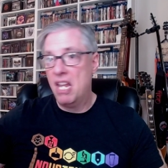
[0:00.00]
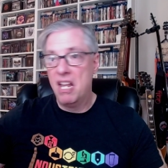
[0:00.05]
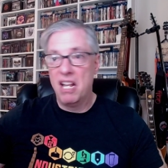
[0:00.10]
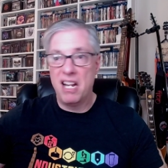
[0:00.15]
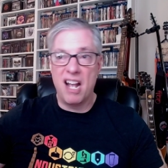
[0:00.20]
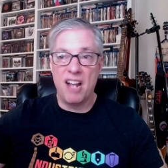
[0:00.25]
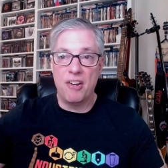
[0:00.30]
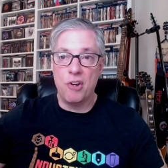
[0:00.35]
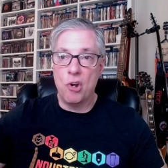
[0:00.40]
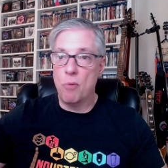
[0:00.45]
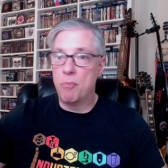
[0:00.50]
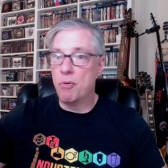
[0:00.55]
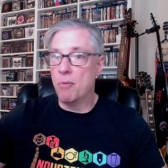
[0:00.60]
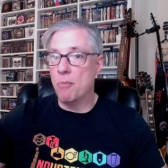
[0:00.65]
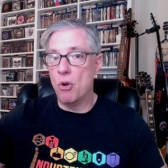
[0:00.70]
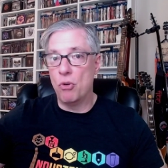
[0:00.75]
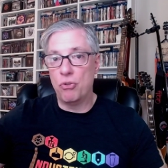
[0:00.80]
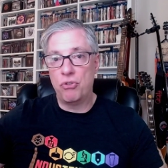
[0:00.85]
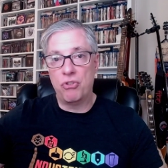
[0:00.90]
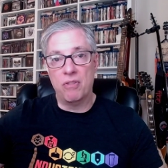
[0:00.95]
got no
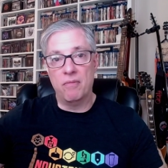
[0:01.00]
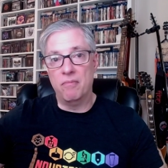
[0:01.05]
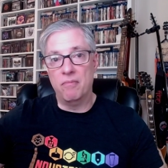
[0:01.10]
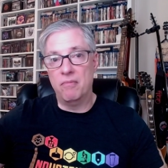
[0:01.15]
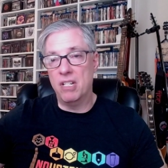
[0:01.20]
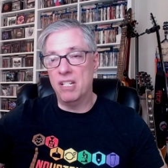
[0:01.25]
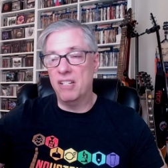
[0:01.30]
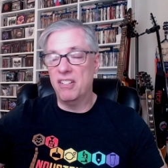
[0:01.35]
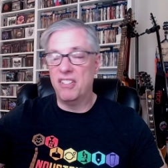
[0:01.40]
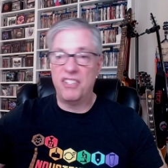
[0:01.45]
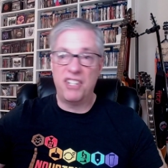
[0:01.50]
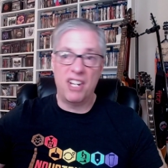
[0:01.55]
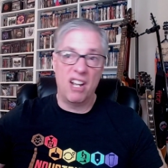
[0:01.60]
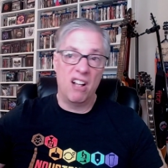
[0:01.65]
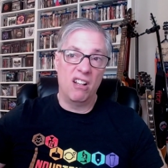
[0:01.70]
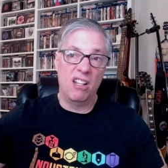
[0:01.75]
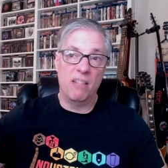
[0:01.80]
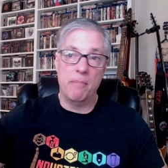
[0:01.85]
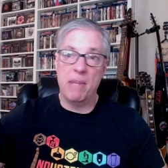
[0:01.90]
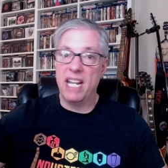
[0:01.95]
promotion, didn't
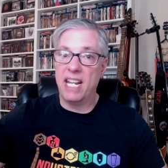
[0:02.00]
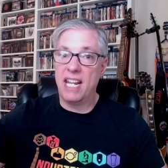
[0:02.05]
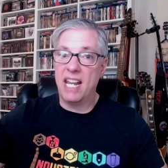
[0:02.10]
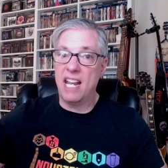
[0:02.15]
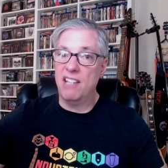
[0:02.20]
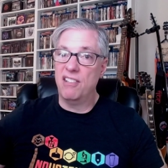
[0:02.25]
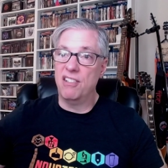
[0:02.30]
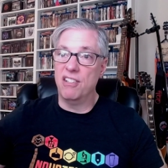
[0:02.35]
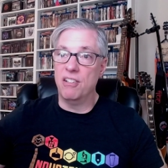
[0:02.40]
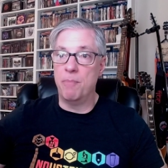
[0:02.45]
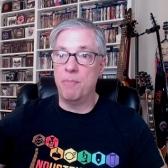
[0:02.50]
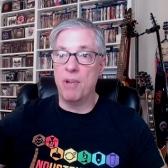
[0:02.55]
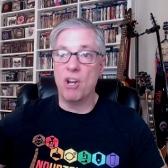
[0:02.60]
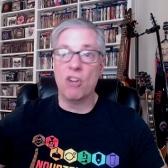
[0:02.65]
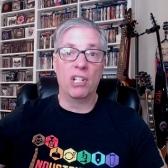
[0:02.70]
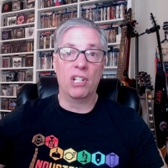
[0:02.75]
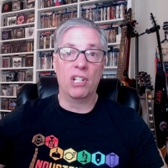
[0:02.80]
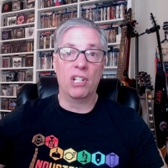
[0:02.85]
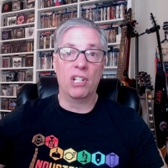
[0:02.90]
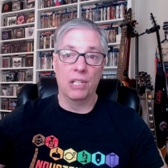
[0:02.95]
sell, in many cases,
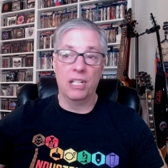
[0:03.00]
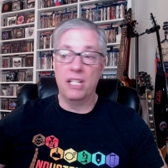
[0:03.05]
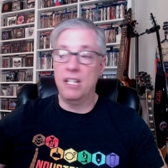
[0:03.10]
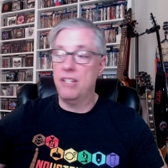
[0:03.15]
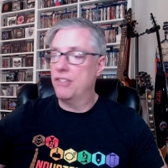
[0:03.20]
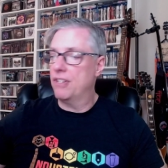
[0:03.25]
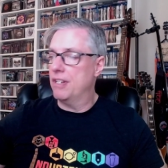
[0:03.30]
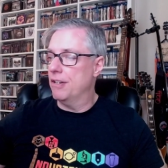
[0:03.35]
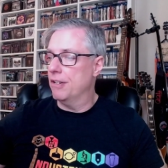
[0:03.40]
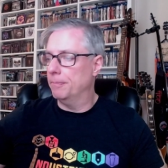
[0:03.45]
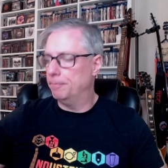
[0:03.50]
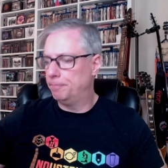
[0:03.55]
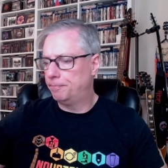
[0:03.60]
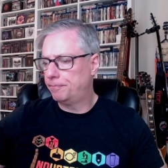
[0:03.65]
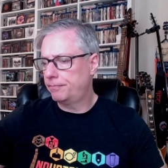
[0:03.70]
barely released here.